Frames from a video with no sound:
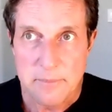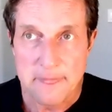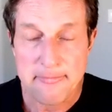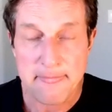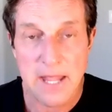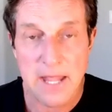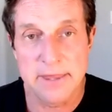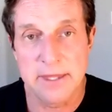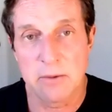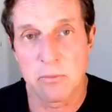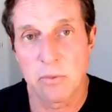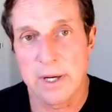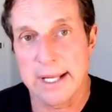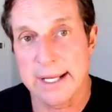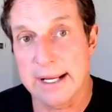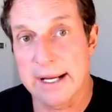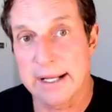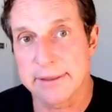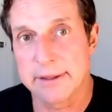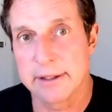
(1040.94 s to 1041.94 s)
and then when i
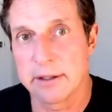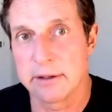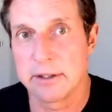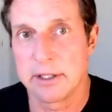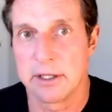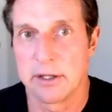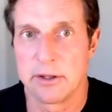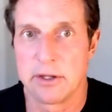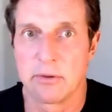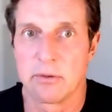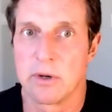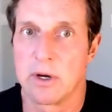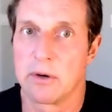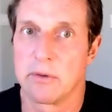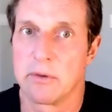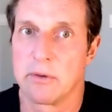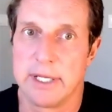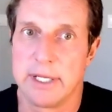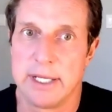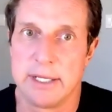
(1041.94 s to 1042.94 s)
got there you know there were
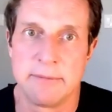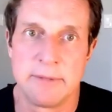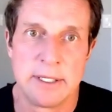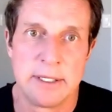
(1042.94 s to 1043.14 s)
already